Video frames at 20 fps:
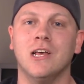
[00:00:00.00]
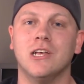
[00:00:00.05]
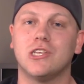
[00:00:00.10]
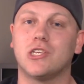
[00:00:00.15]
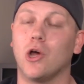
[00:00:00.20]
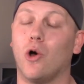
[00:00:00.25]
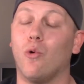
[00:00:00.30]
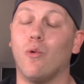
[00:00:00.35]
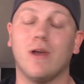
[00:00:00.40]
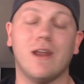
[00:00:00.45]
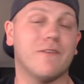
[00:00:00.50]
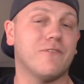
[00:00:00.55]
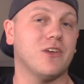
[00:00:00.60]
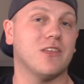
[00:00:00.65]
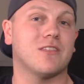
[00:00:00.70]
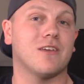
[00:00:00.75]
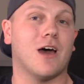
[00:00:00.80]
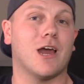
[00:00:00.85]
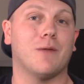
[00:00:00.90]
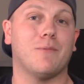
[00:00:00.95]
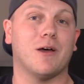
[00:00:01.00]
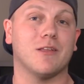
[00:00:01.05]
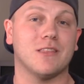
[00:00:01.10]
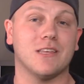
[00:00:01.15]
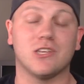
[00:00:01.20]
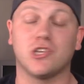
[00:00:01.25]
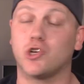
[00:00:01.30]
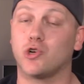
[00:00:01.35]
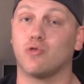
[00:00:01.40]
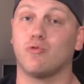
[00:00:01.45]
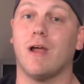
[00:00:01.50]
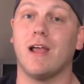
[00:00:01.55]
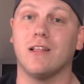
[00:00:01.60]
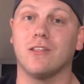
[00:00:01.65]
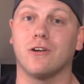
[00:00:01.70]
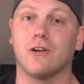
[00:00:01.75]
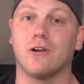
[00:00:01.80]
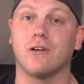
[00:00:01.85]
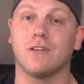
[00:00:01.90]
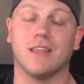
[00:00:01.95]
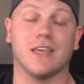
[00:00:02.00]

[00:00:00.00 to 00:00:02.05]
So whatever you thought about this trailer,